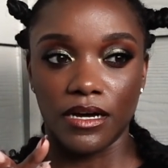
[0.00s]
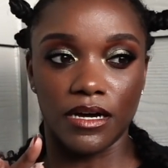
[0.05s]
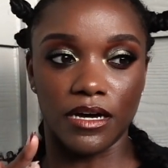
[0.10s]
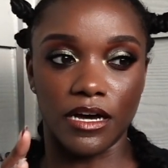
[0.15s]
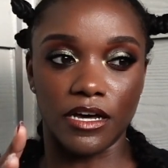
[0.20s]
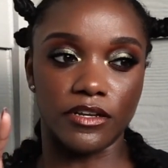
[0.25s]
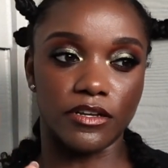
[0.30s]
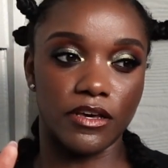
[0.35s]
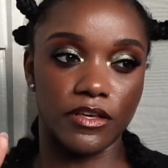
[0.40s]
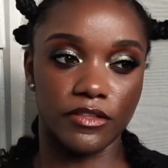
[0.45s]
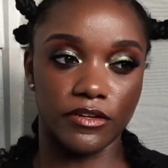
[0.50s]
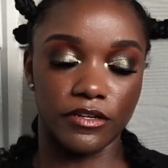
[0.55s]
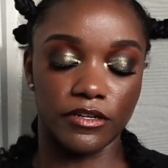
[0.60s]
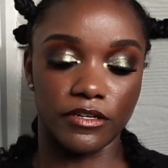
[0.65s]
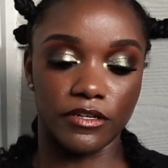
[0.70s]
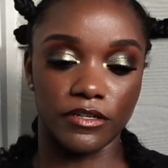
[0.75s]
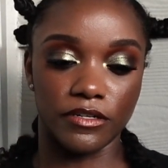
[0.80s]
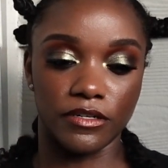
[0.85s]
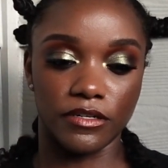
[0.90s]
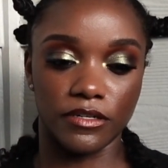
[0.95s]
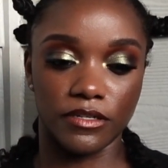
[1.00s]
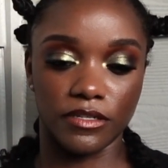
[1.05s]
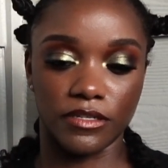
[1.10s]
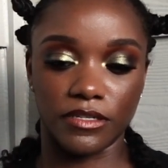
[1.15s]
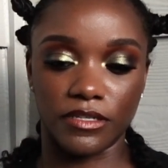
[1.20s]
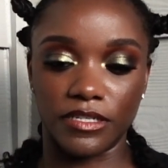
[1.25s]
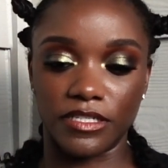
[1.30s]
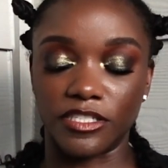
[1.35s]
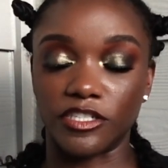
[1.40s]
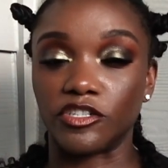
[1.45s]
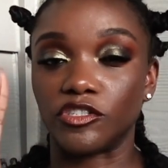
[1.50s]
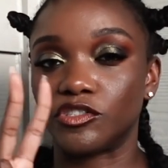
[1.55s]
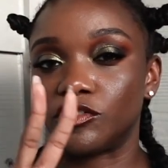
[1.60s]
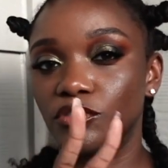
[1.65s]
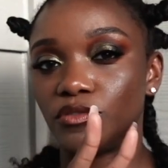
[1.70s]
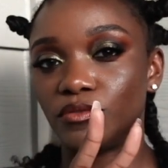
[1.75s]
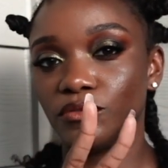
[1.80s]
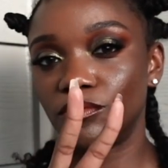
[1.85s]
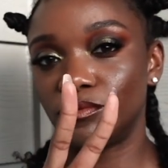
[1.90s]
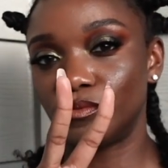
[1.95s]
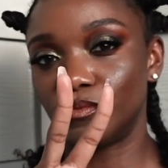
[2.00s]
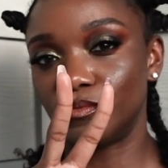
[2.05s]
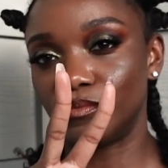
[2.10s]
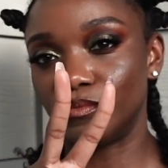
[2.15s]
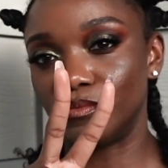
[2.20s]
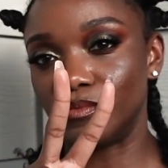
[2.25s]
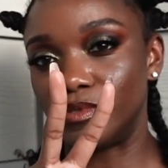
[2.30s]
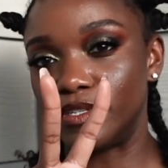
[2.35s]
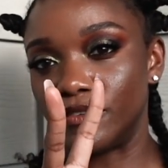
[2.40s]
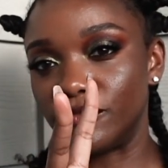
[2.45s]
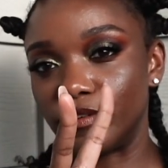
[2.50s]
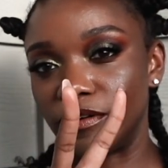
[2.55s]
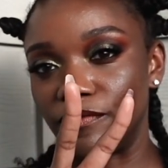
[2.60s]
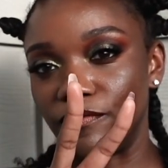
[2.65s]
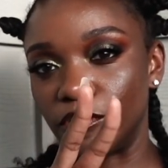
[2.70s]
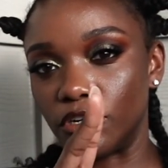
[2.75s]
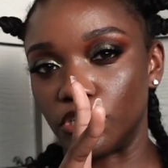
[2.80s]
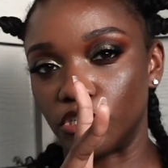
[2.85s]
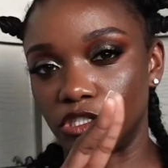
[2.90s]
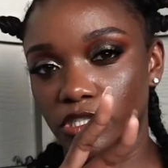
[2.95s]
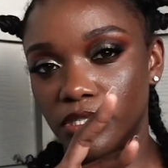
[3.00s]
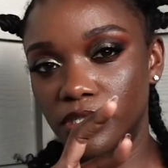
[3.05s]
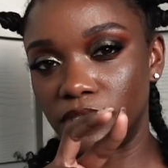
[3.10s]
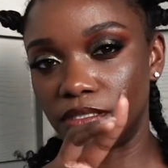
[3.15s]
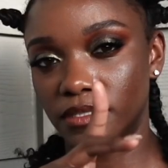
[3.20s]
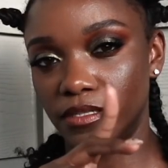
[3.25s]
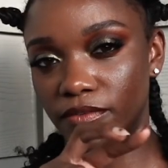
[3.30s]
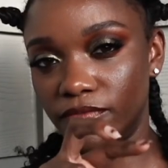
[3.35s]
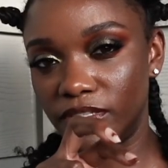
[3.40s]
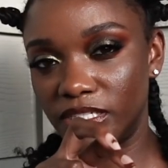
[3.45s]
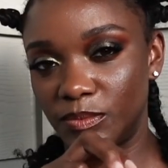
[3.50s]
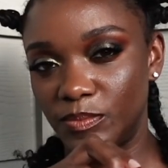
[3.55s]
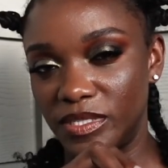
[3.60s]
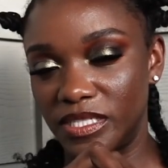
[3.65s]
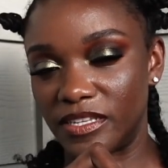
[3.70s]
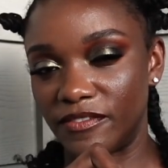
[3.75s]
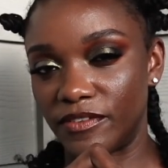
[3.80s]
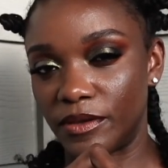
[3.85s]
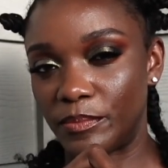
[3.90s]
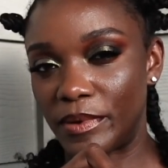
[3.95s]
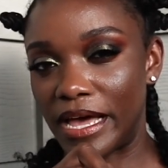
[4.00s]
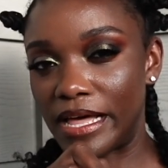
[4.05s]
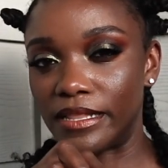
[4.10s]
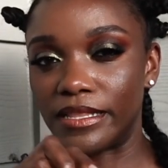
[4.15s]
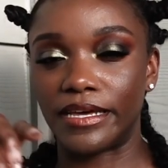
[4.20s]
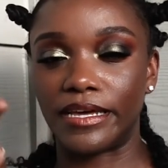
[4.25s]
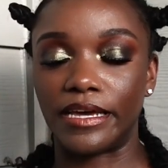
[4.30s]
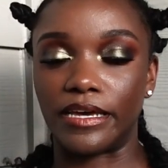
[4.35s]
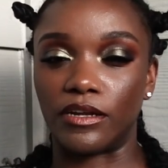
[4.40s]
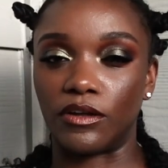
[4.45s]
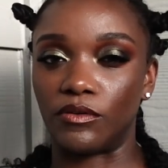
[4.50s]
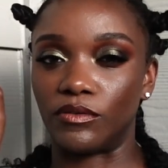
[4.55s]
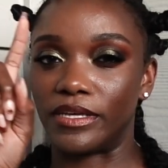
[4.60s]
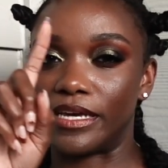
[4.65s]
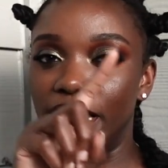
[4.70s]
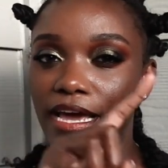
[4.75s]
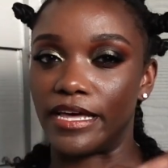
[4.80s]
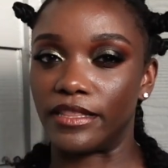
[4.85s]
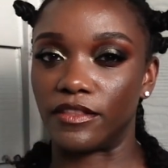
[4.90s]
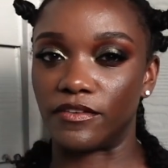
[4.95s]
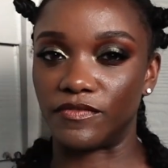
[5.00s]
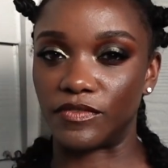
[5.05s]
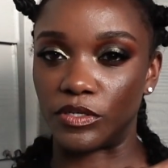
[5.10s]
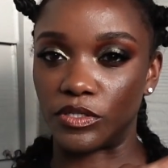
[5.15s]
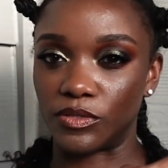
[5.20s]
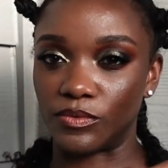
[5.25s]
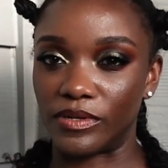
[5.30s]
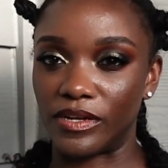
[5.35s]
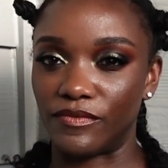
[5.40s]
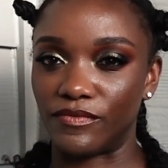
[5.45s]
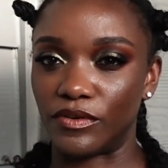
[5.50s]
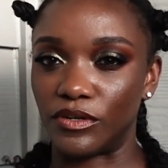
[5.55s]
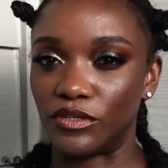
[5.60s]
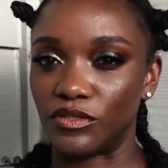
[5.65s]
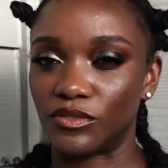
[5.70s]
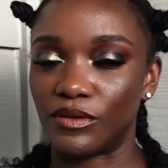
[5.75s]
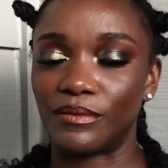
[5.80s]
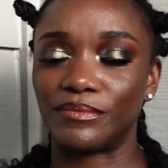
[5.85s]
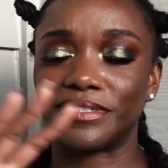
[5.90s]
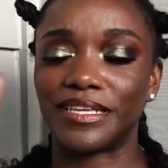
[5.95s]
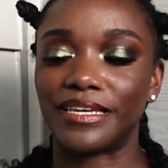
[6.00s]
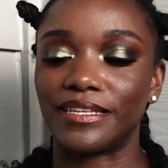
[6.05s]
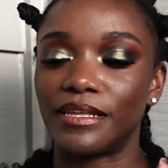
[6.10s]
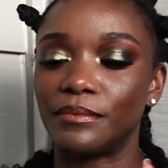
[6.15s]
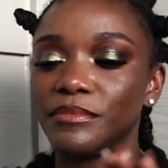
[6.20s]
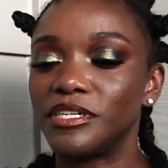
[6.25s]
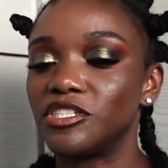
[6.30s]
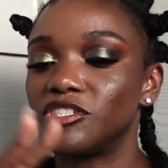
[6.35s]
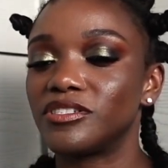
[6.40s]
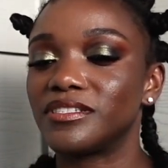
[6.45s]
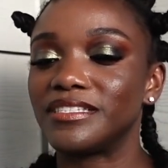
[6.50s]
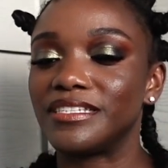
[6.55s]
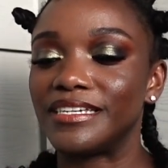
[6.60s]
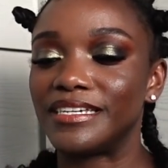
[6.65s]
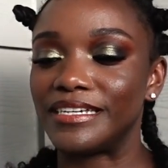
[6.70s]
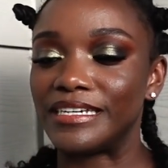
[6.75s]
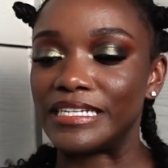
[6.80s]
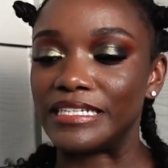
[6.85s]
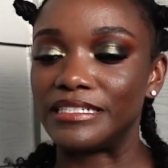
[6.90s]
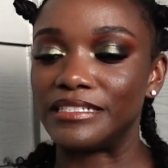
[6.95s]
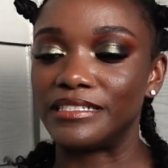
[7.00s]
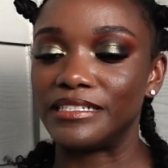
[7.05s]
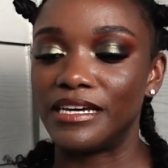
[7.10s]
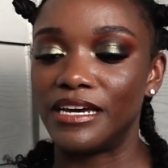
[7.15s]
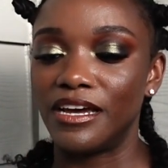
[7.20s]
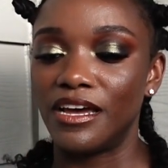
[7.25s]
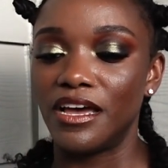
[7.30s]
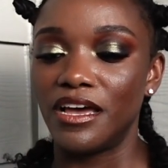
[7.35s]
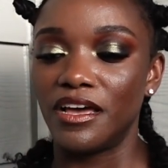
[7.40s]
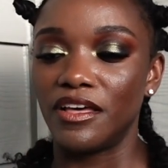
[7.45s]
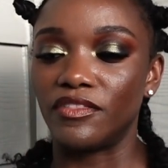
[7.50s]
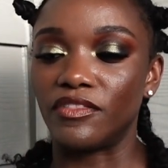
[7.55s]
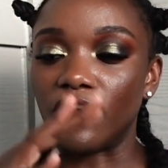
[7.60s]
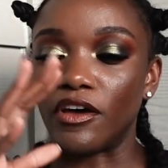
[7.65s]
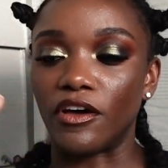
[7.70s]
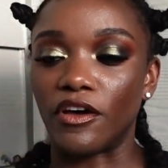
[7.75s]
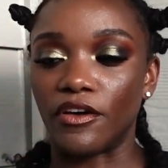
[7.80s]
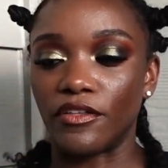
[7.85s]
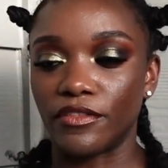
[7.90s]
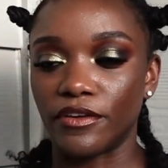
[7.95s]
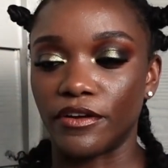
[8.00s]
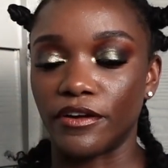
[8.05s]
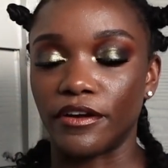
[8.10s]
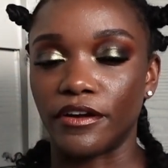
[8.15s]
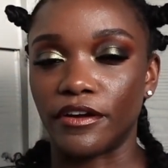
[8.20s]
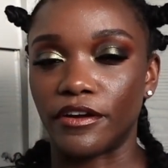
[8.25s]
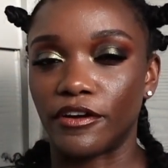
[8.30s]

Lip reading: another because there's two different versions of the specific palette, and I only had the first one at first. So I was like, let me just get the other